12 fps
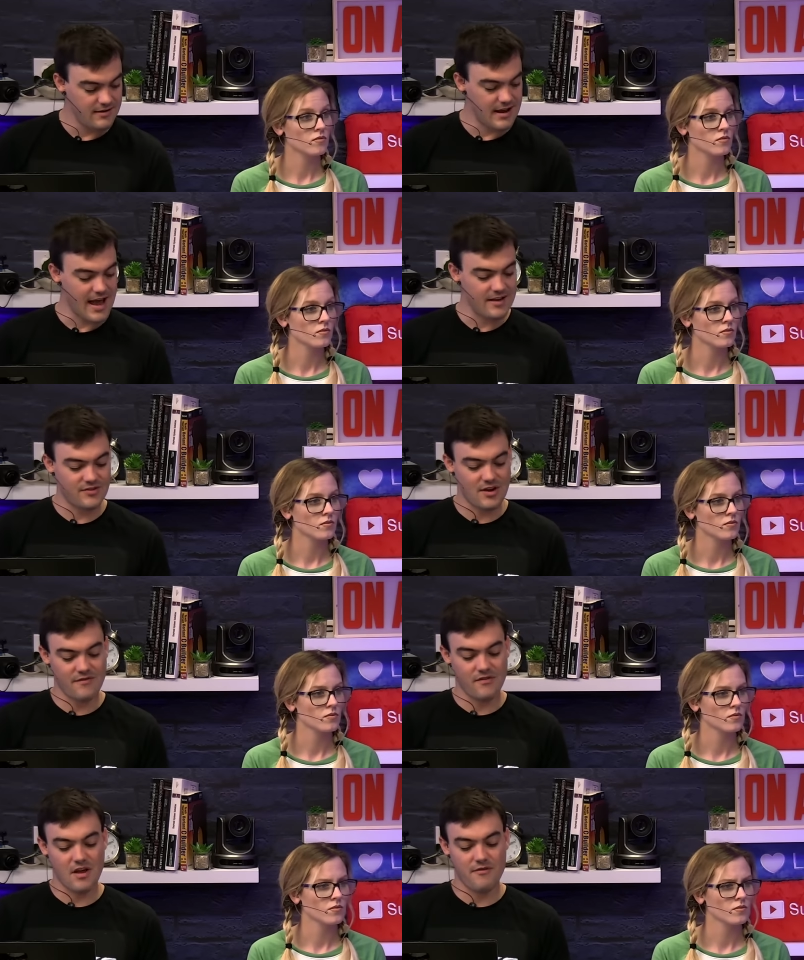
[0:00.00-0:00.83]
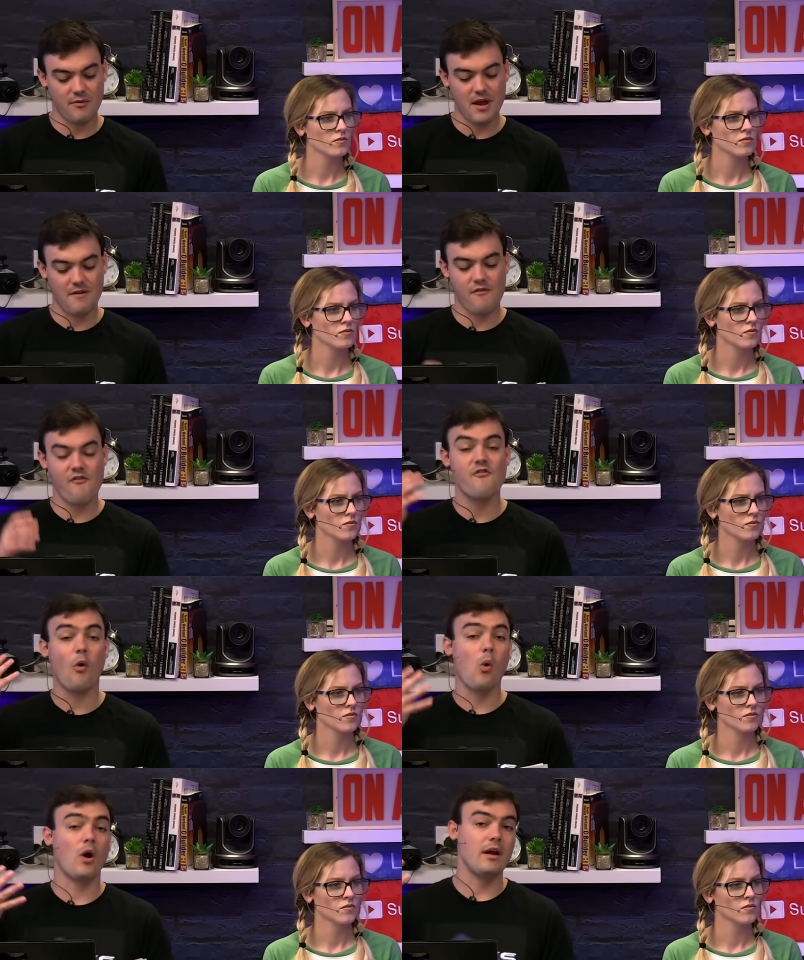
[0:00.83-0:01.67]
Speaker 1: test of if we have
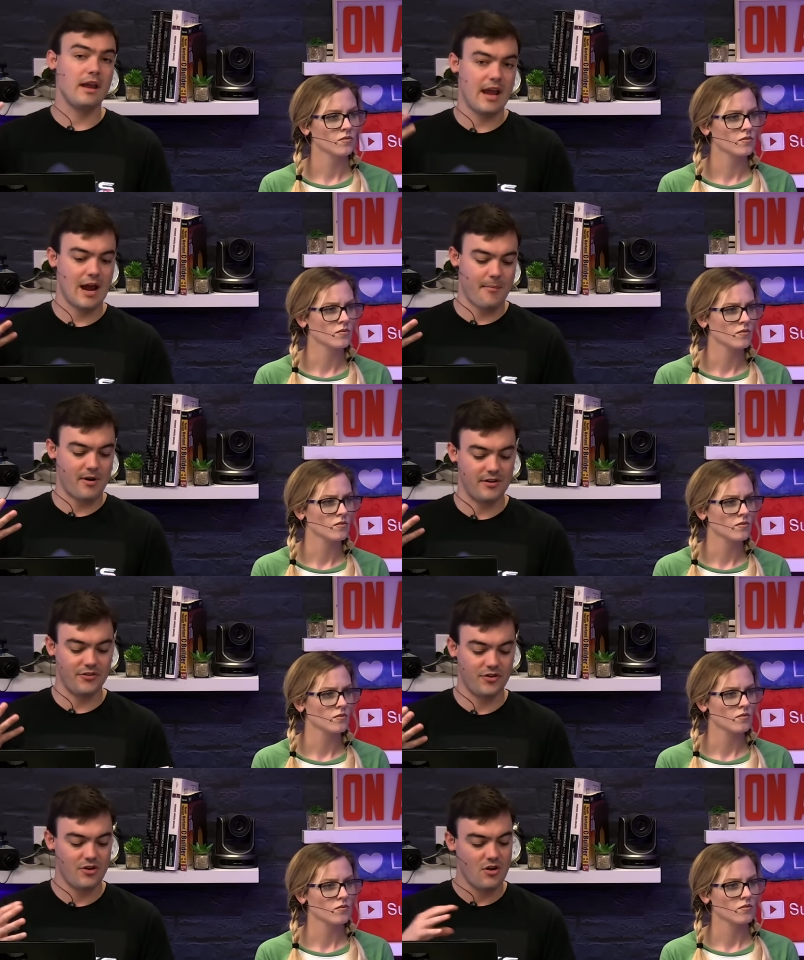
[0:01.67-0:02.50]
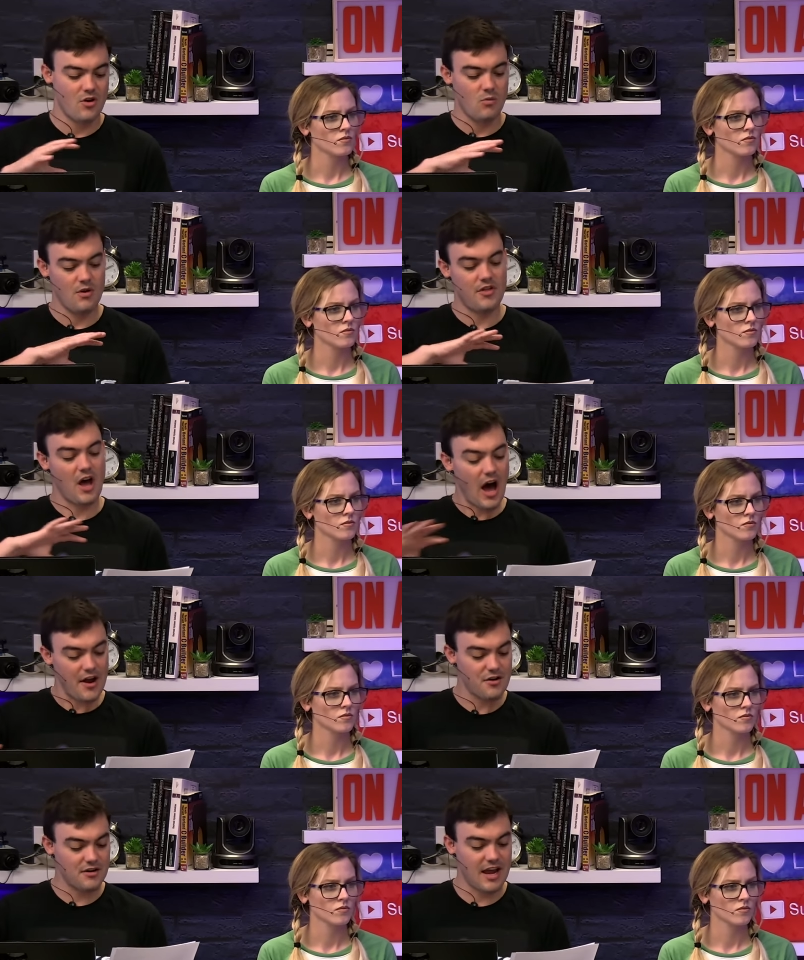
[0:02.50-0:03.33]
four cameras with one
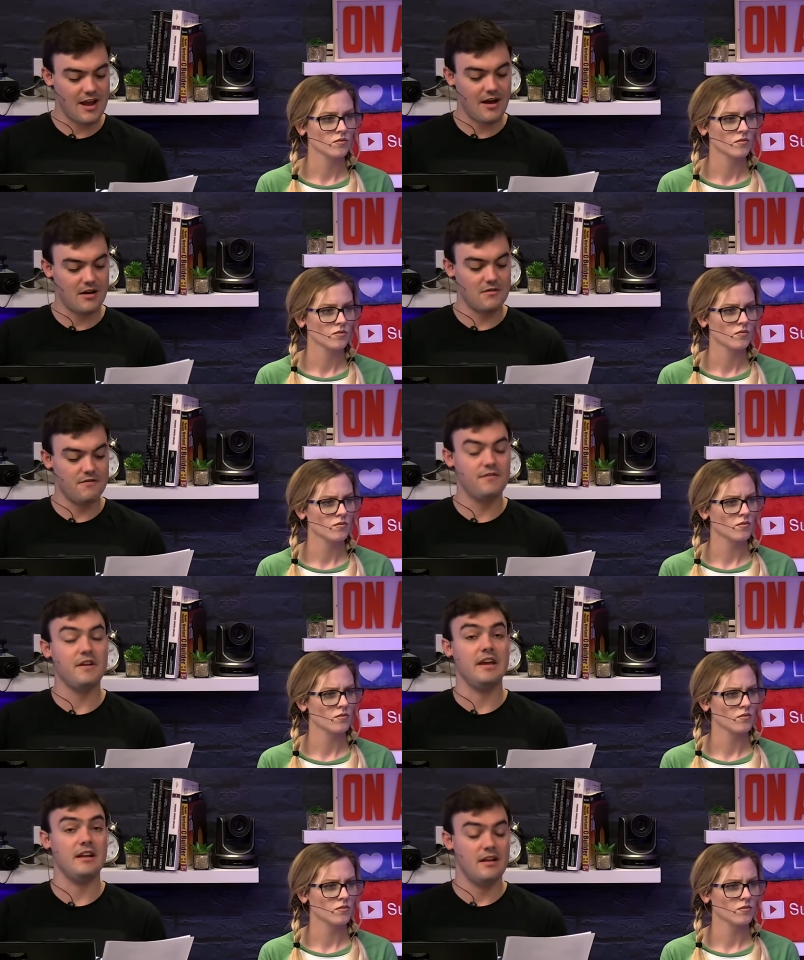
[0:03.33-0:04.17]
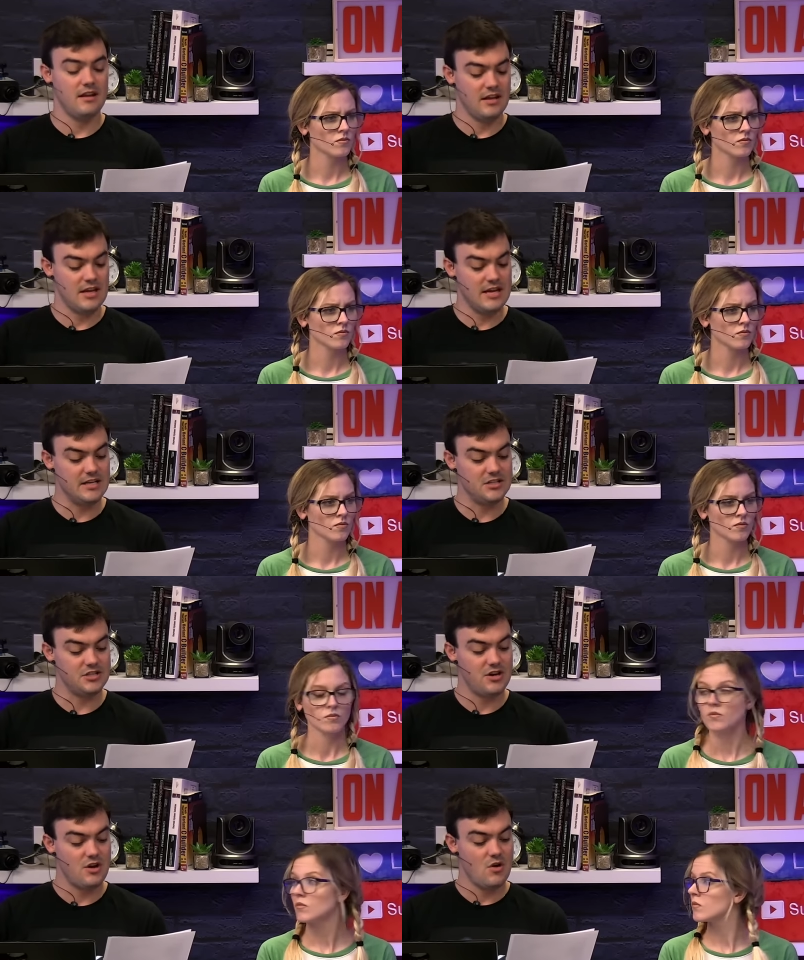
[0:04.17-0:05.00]
hundred feet
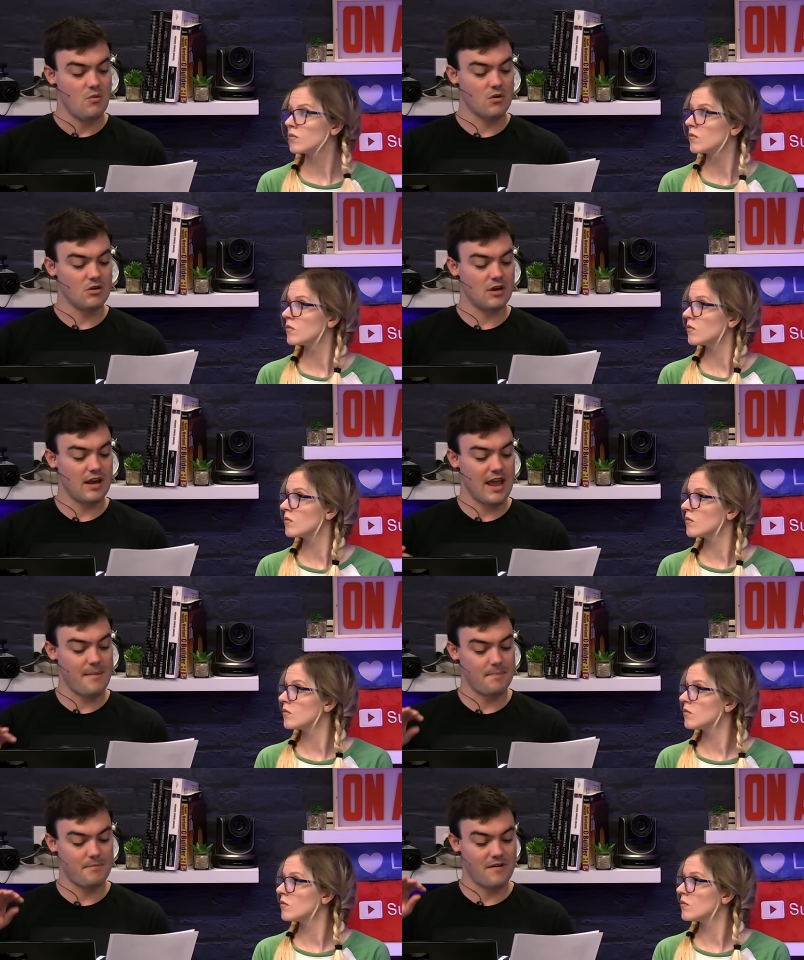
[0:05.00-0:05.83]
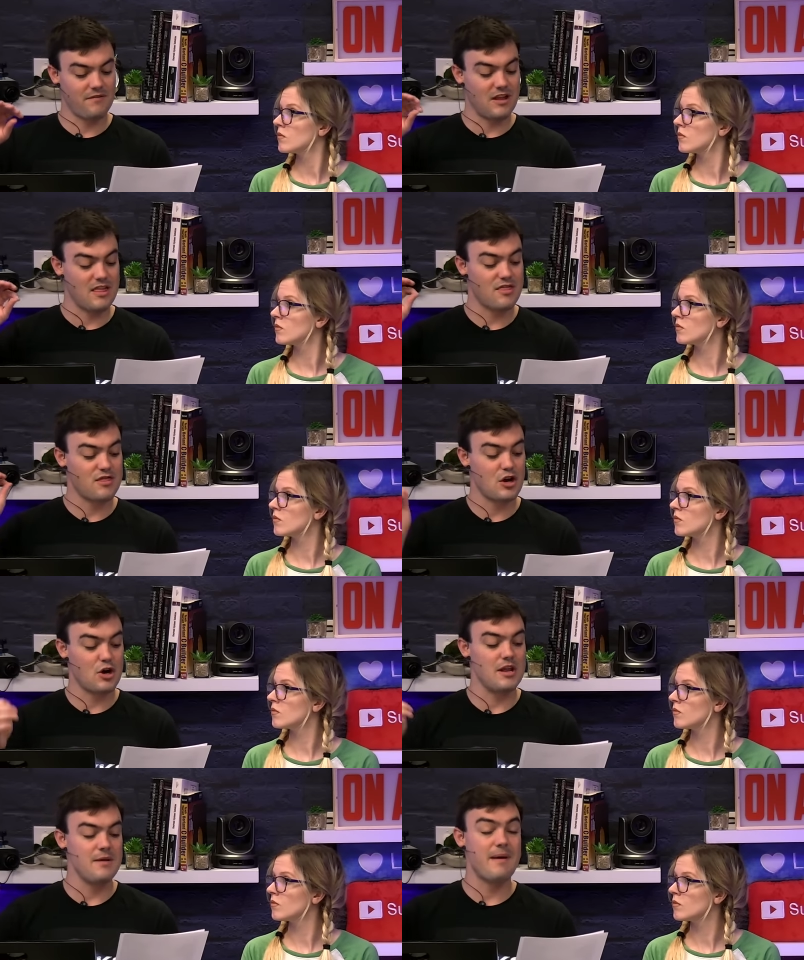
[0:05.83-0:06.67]
each, we're looking at roughly
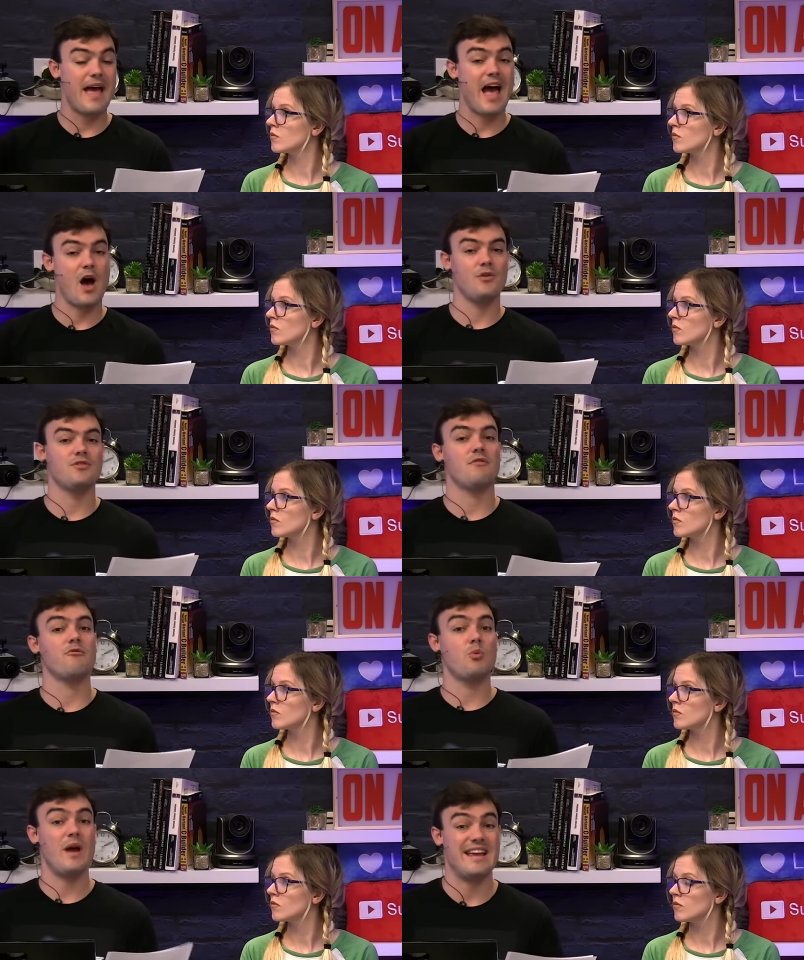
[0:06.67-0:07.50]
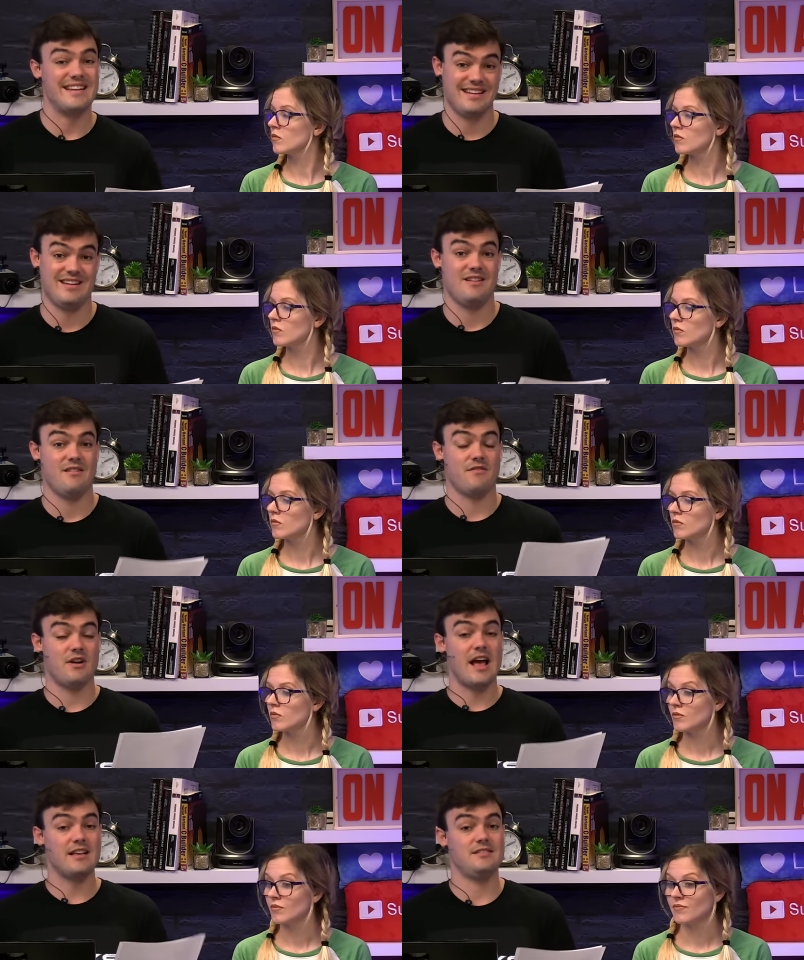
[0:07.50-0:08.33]
thirty pounds of weight
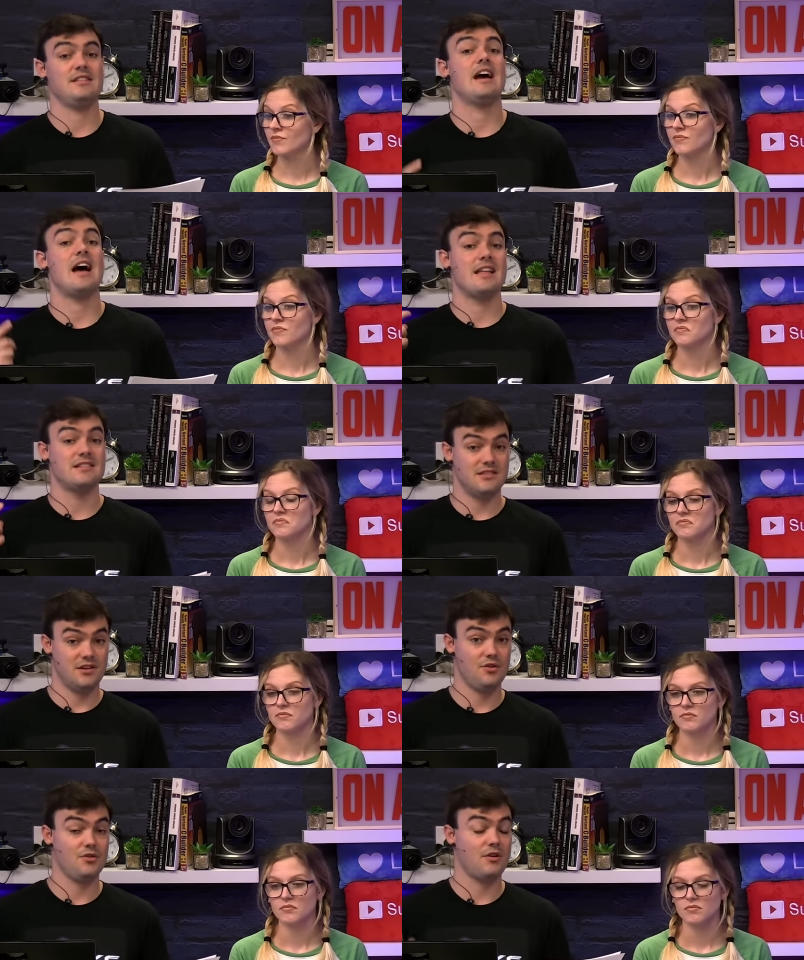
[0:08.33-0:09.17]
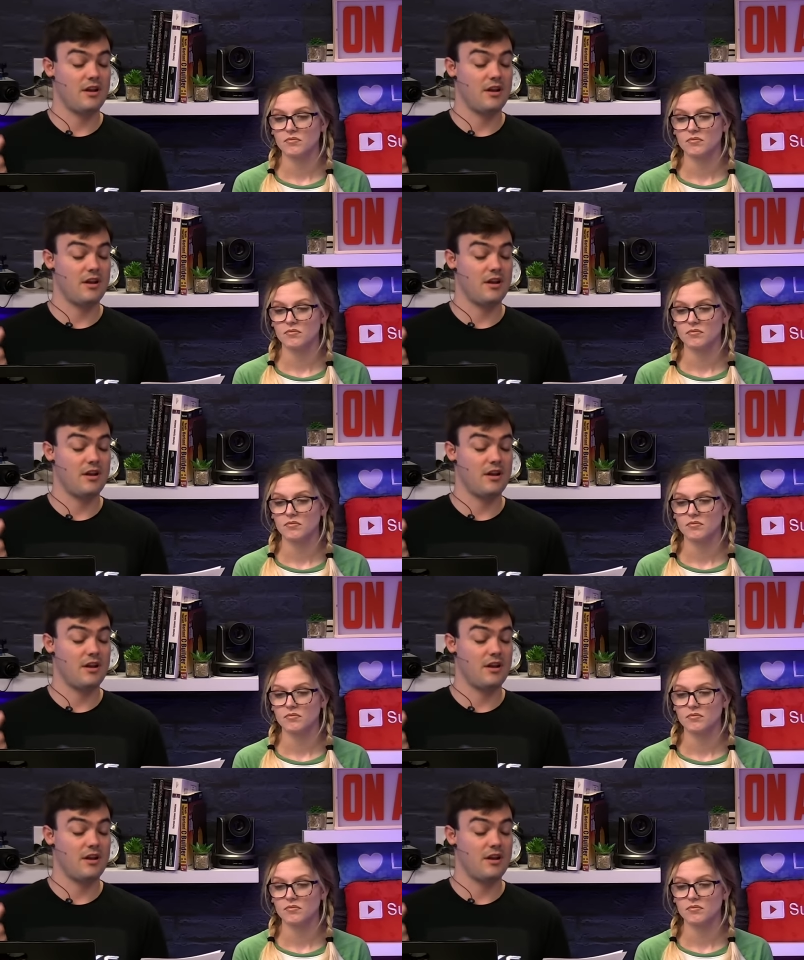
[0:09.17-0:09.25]
for S D I and serial